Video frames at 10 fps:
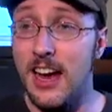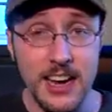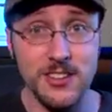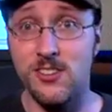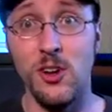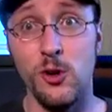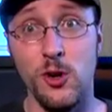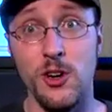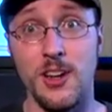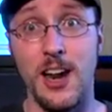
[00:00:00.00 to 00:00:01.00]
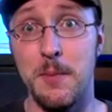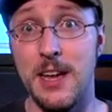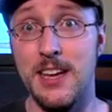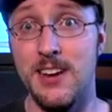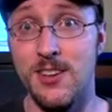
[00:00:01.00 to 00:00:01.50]
it's still good. I
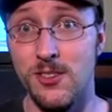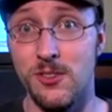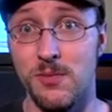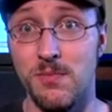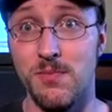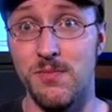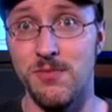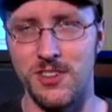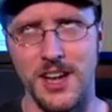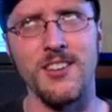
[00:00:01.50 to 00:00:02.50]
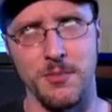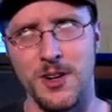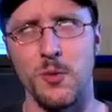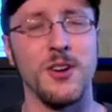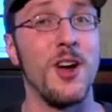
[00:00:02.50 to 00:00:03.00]
mean, it is, for lack of a
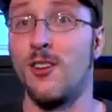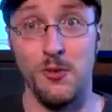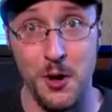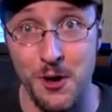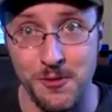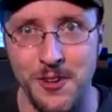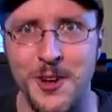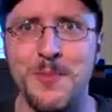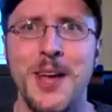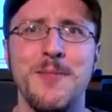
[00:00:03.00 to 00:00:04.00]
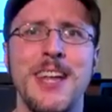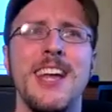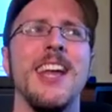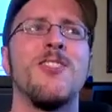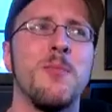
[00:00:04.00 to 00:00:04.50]
better word, a small film. I
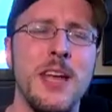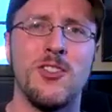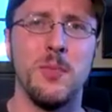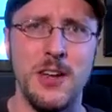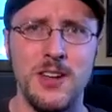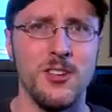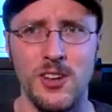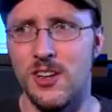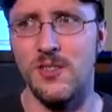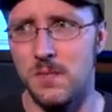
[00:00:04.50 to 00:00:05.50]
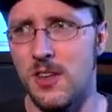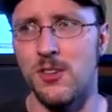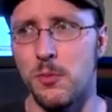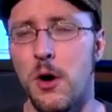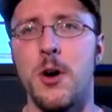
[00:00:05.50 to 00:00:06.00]
mean, it's meant to be
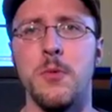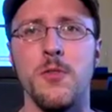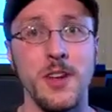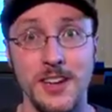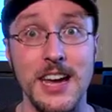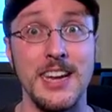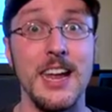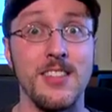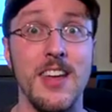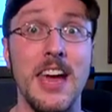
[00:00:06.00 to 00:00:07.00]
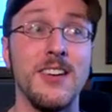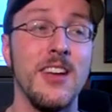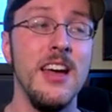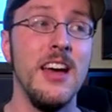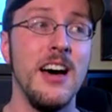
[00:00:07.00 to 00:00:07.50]
a small movie, and I get
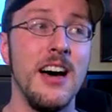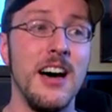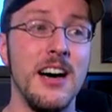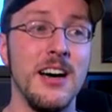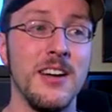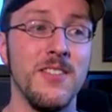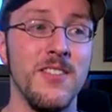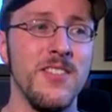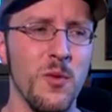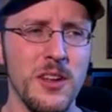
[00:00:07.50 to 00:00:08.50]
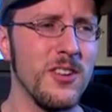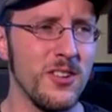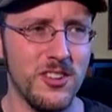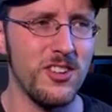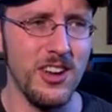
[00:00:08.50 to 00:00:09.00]
that. When
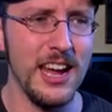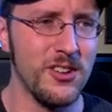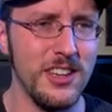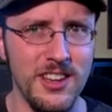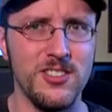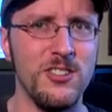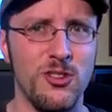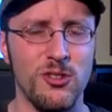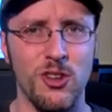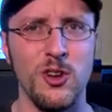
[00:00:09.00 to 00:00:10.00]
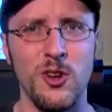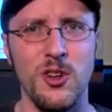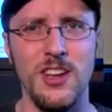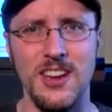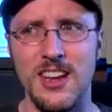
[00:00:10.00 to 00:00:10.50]
they're tackling these issues, though,
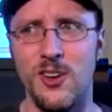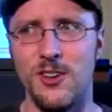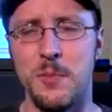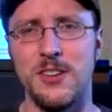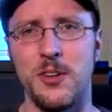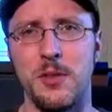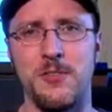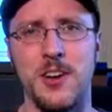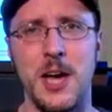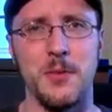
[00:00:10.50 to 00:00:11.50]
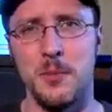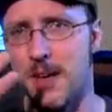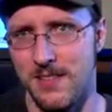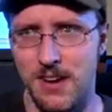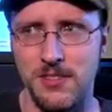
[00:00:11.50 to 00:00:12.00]
it could have been something phenomenal,
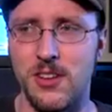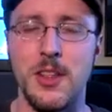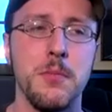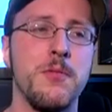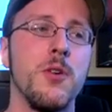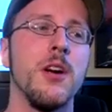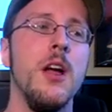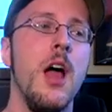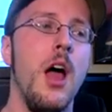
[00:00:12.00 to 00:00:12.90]
but I've said that before.